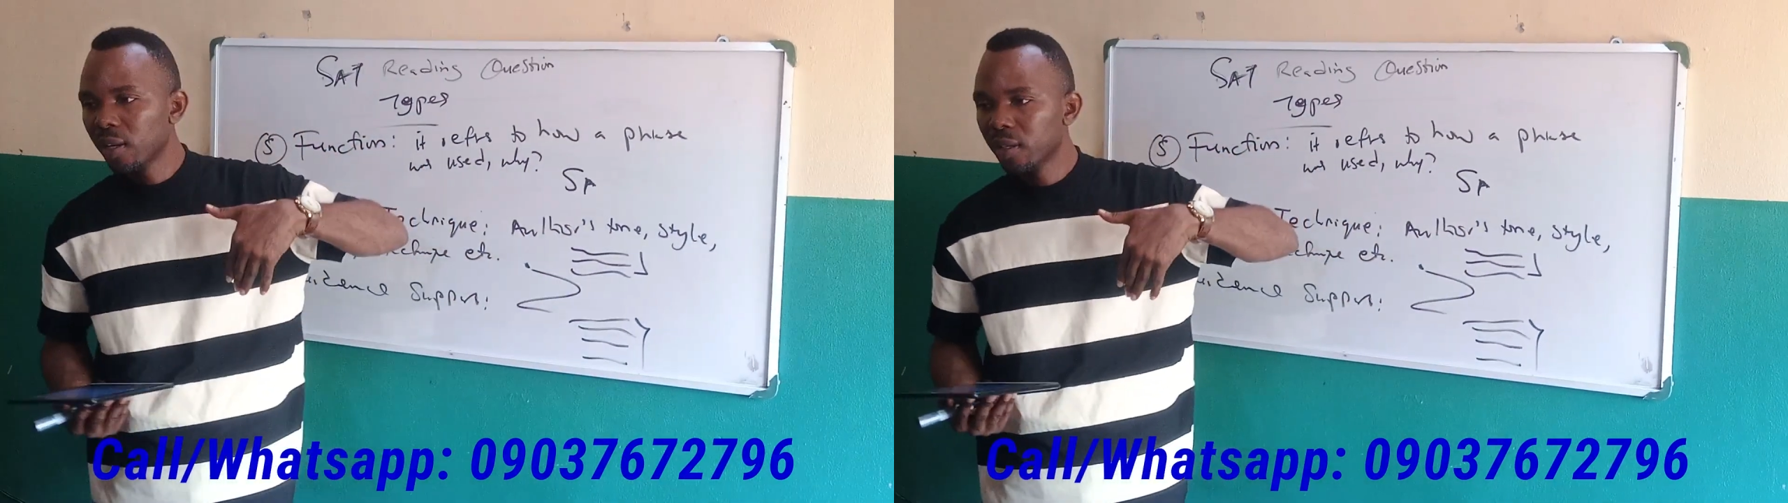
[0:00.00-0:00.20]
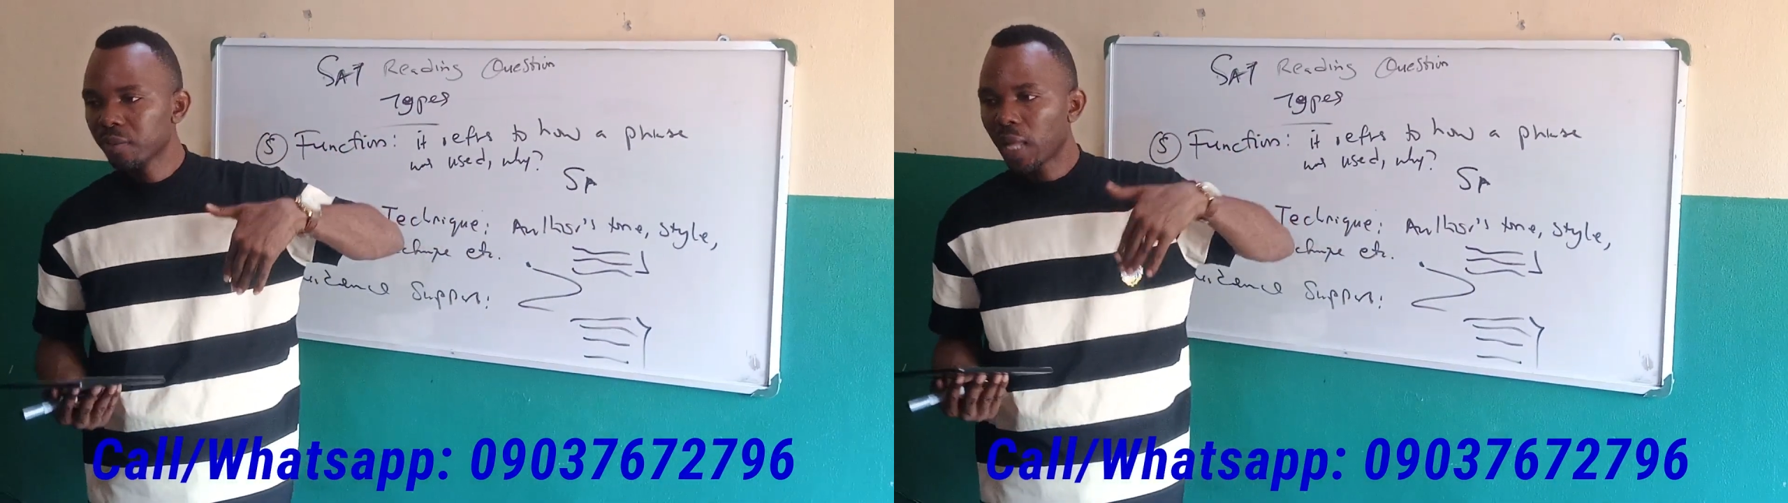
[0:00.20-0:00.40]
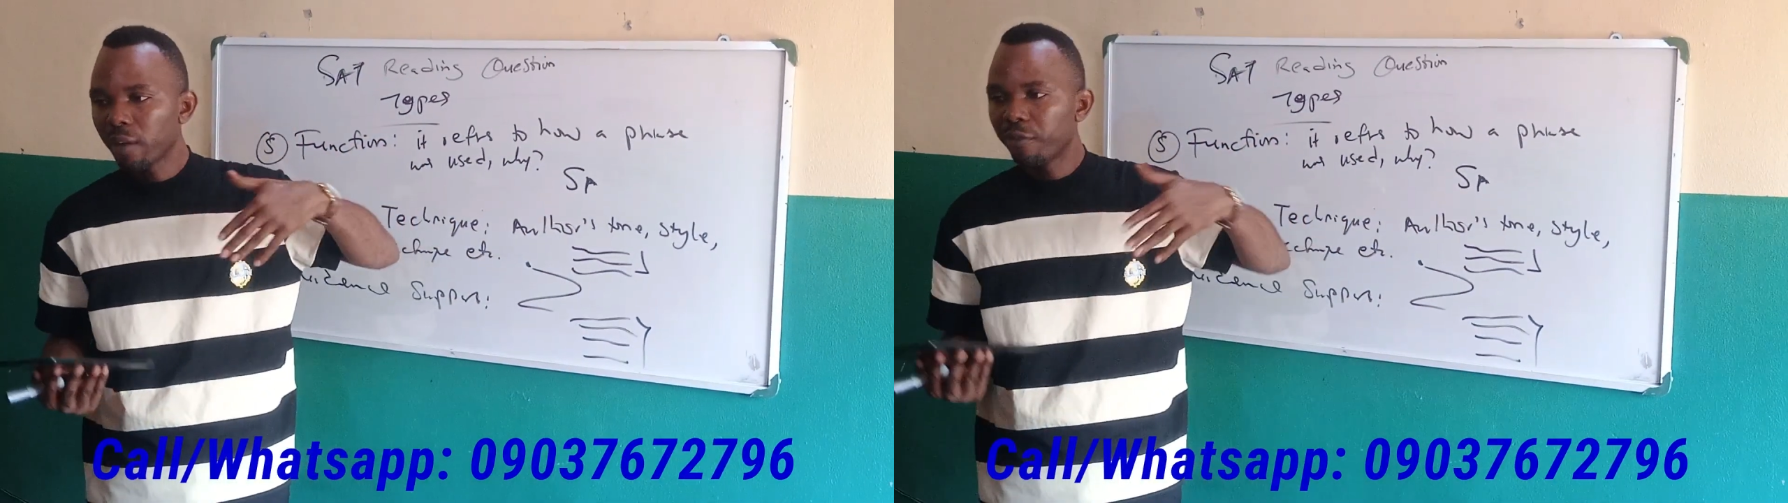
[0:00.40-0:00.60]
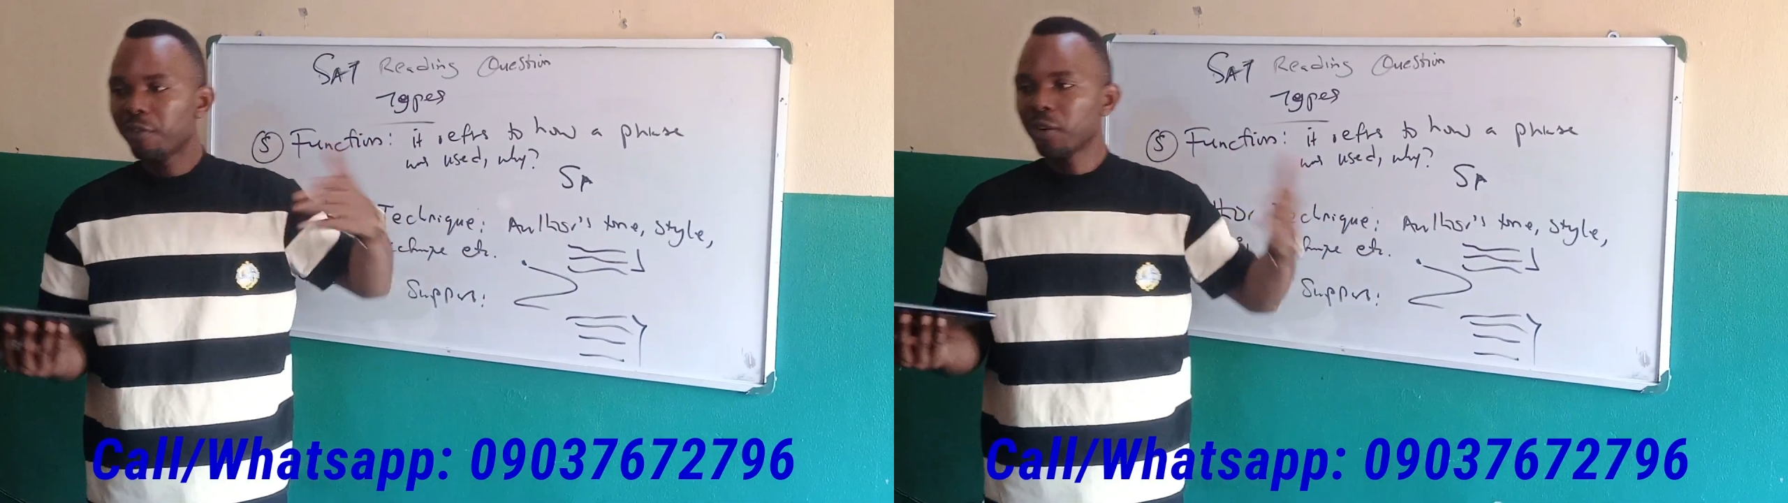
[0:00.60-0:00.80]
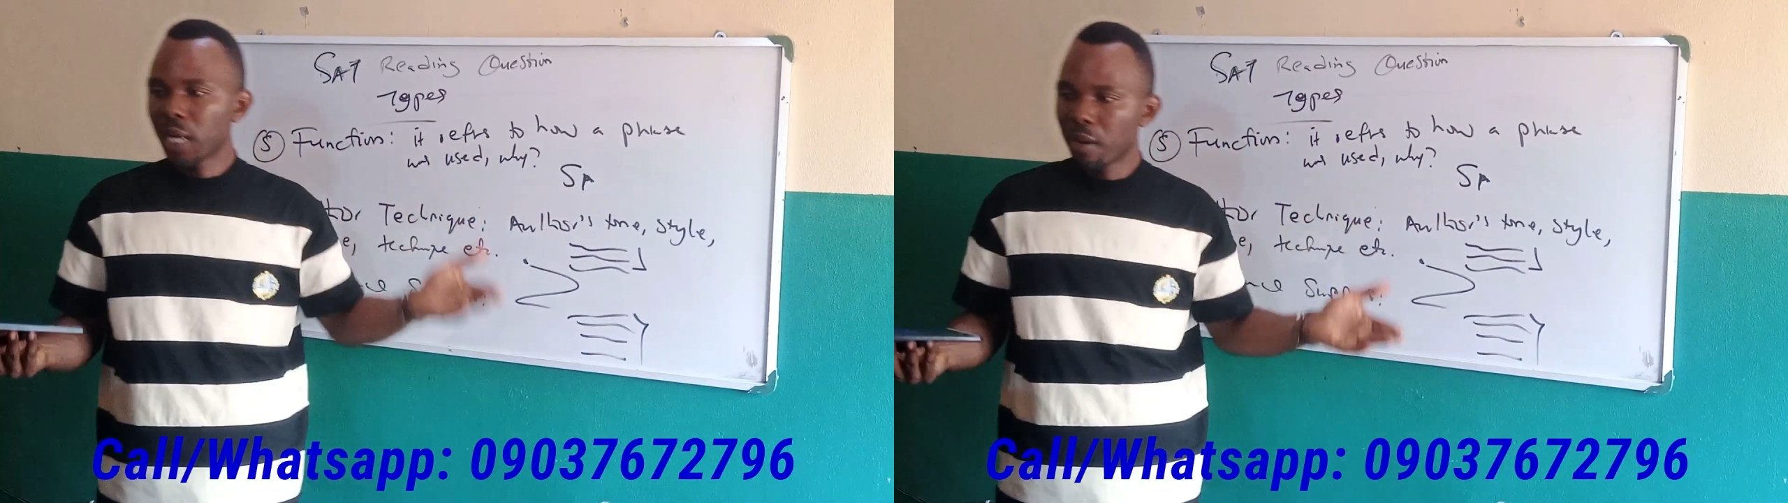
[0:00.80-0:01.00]
like
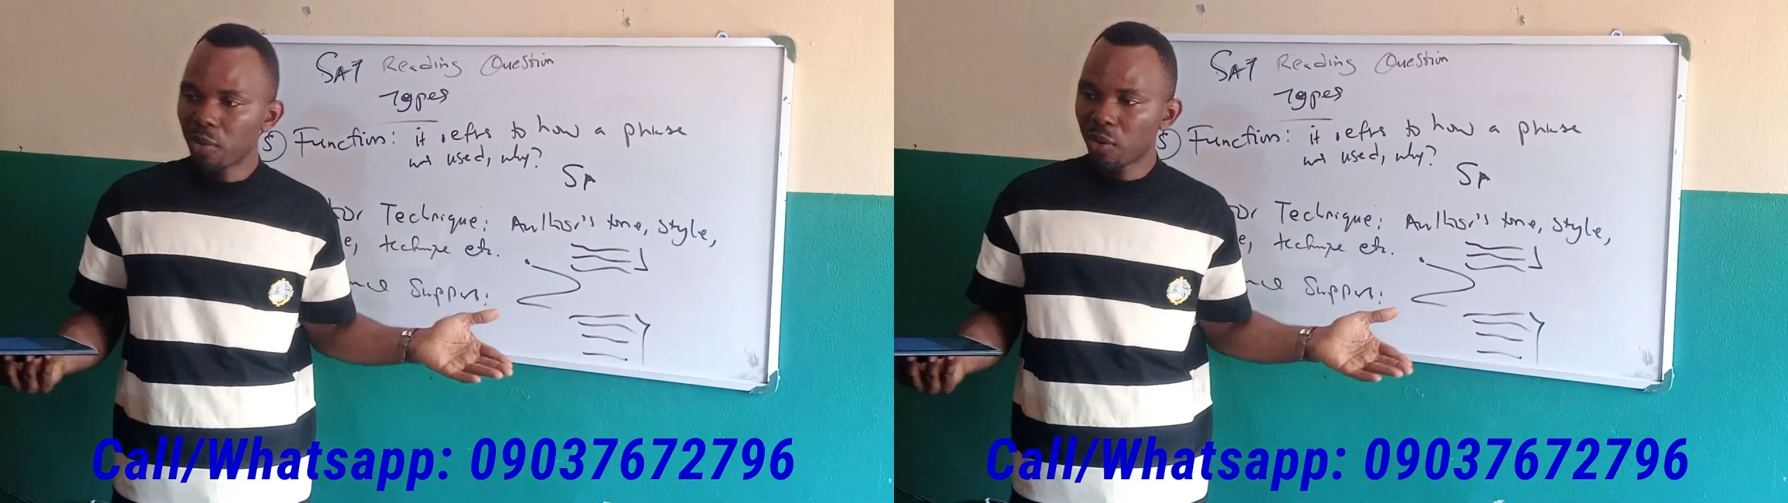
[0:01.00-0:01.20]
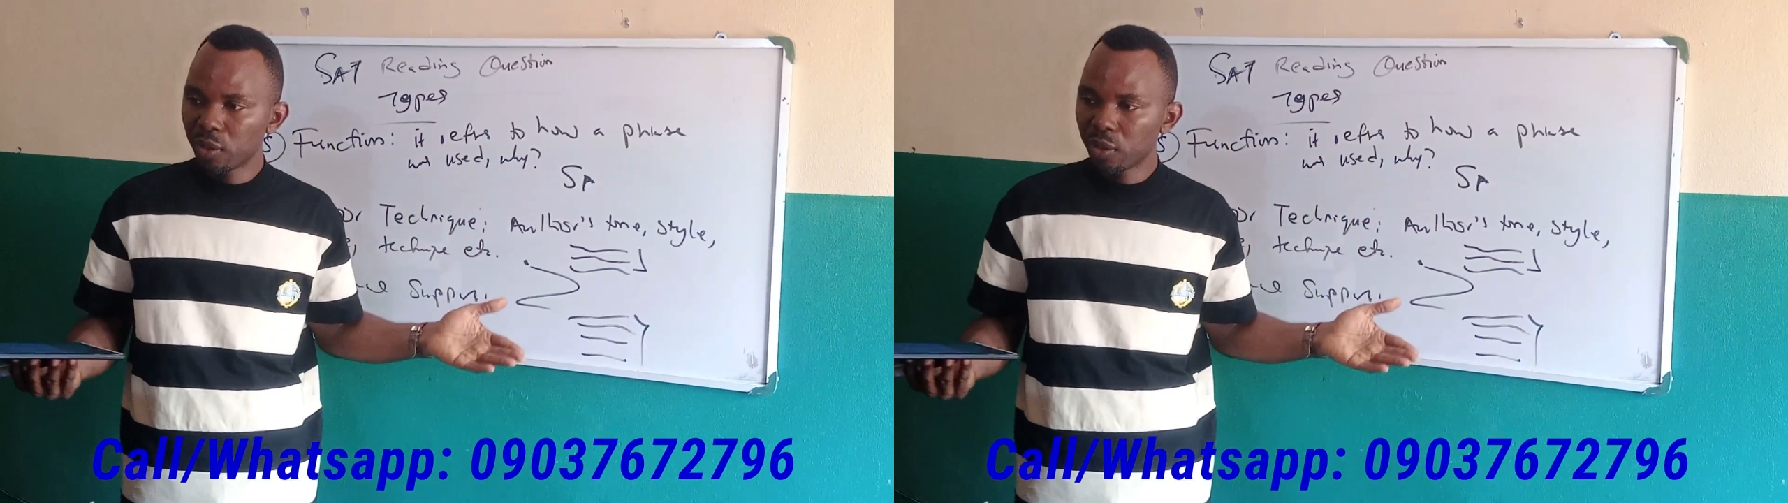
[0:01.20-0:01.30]
furthermore,